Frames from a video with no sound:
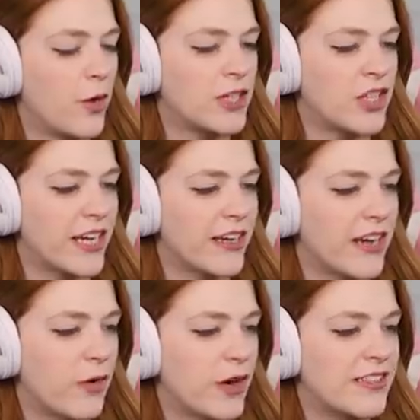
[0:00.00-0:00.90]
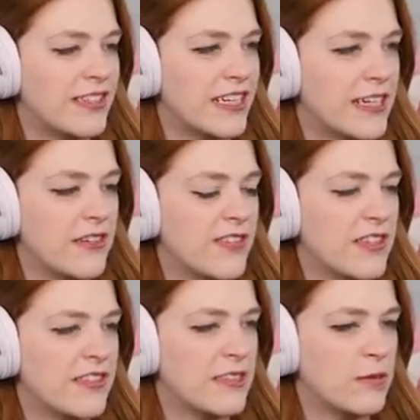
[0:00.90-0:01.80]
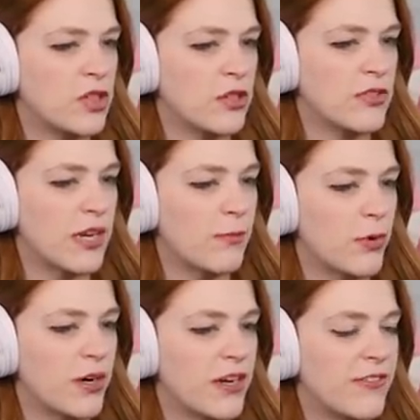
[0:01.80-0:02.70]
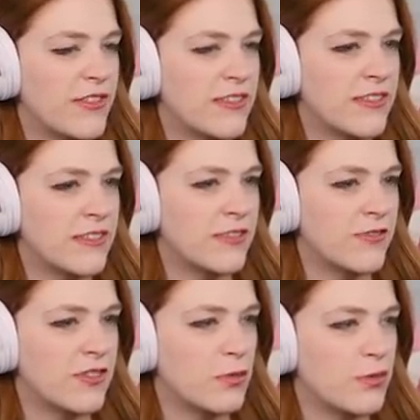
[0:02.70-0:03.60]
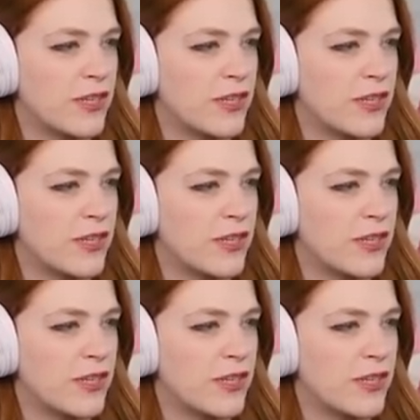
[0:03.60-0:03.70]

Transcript: I'm watching. I want to see if the sim shows up or if this is an invisible